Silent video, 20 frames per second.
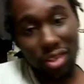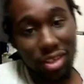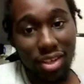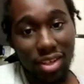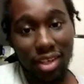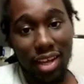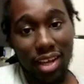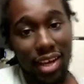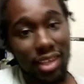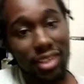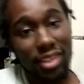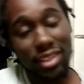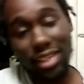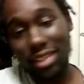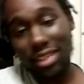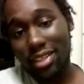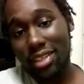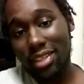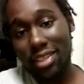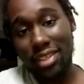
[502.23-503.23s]
like
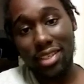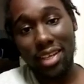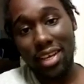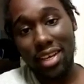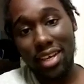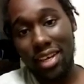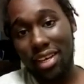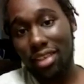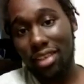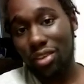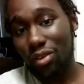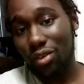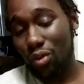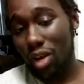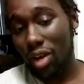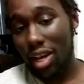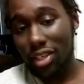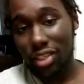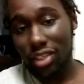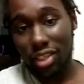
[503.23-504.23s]
Destiny said,
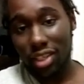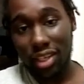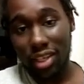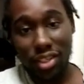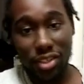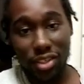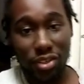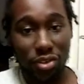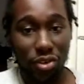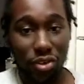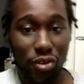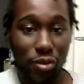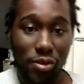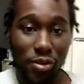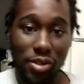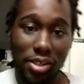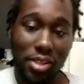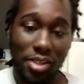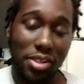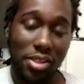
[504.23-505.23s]
congratulations on your
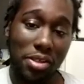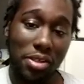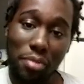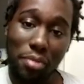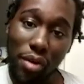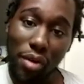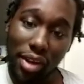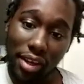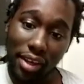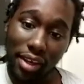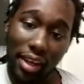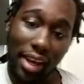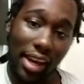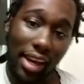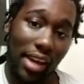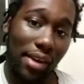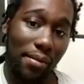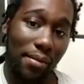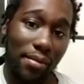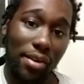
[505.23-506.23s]
60-point
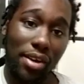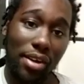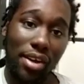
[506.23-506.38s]
game.